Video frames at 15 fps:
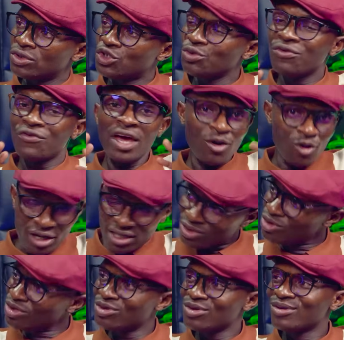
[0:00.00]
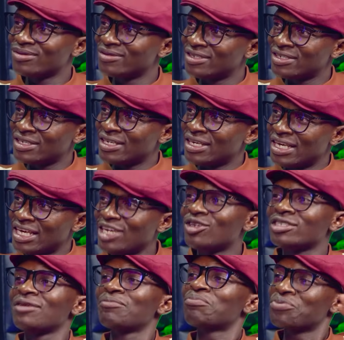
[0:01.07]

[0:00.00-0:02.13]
To be very honest with you, it was a